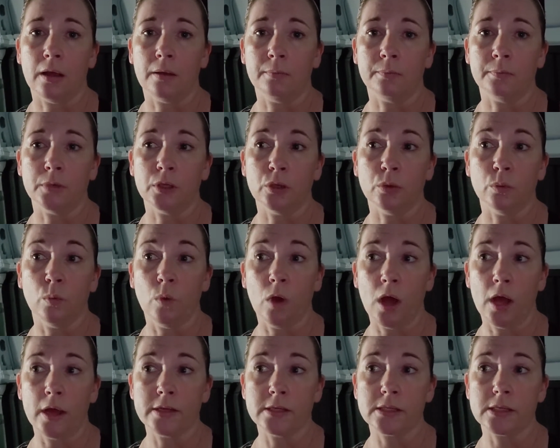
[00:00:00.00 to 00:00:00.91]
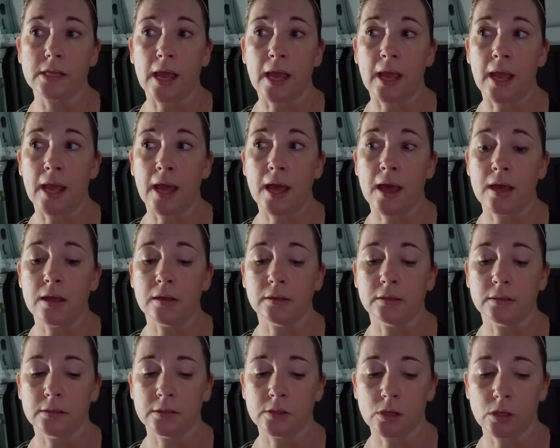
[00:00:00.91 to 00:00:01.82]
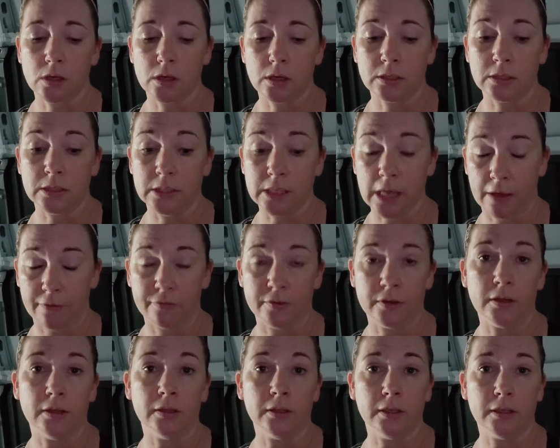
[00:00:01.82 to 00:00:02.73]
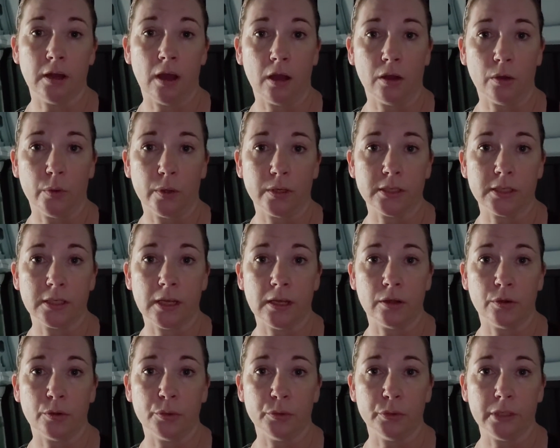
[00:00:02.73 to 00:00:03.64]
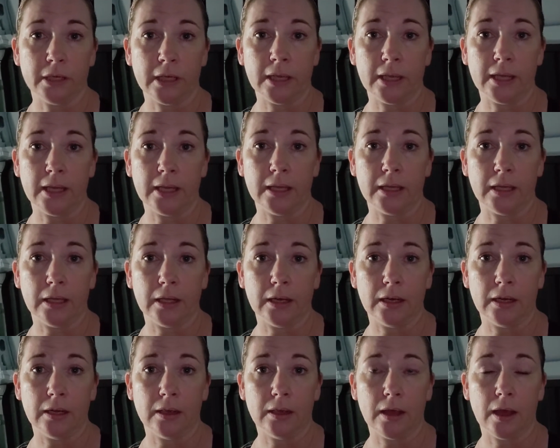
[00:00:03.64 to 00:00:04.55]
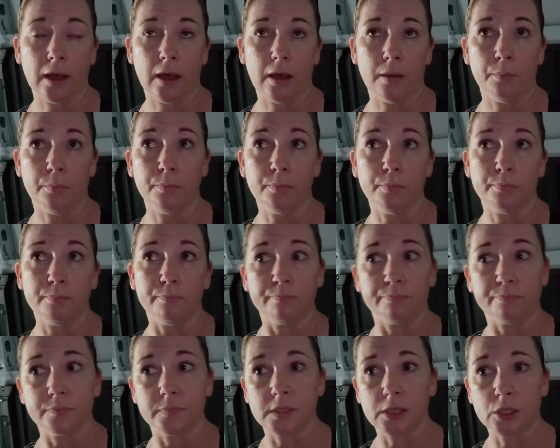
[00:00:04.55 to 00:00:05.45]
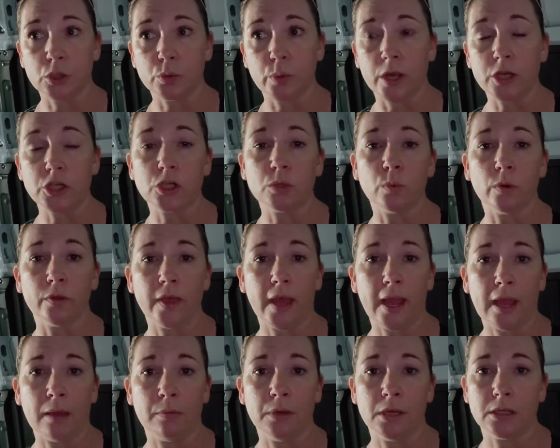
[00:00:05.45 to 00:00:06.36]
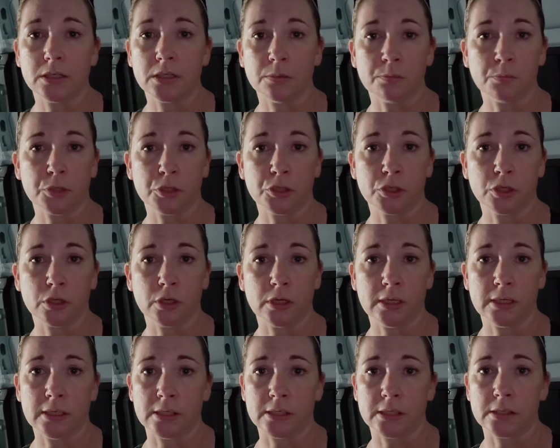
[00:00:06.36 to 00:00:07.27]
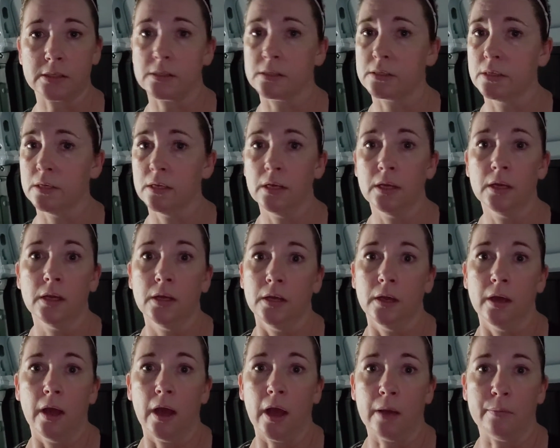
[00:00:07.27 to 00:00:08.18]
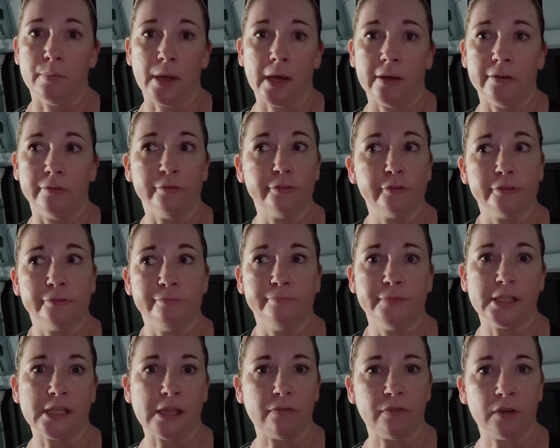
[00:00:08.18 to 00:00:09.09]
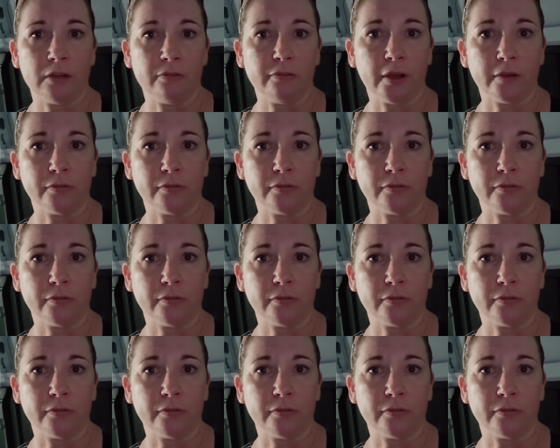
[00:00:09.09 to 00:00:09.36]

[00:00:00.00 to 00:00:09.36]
you want, and definitely not going to get cooling in a situation where the ambient temperature is above 75